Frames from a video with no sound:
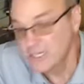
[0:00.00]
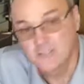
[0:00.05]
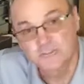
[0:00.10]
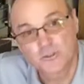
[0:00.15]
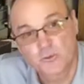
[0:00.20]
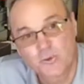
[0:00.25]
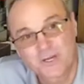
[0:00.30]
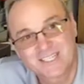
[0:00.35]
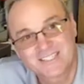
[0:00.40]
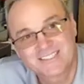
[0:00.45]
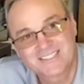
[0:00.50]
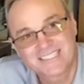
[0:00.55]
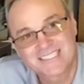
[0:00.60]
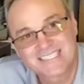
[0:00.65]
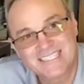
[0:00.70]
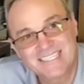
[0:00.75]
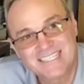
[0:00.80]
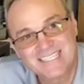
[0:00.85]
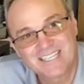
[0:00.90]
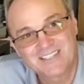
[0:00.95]
So what does the
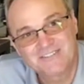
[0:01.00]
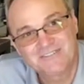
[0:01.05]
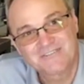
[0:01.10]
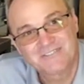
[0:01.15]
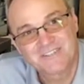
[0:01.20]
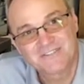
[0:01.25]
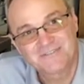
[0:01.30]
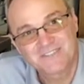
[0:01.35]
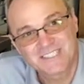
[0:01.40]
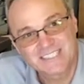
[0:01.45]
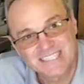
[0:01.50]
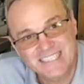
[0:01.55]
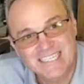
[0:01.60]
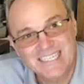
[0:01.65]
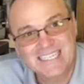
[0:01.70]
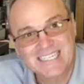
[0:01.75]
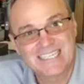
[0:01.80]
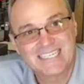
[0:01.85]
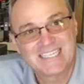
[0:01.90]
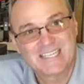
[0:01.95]

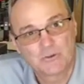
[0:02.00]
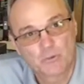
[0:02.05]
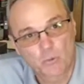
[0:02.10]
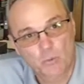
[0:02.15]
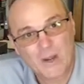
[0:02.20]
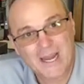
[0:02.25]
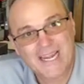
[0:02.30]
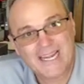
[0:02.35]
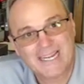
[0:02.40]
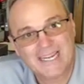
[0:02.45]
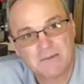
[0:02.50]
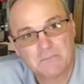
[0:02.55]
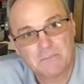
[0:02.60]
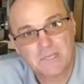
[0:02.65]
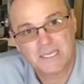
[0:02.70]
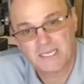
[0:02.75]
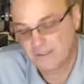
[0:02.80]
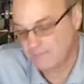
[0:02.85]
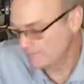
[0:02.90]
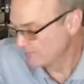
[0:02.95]
TL15 rating
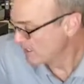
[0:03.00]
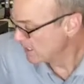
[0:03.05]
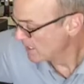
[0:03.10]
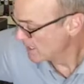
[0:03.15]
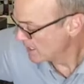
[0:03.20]
mean?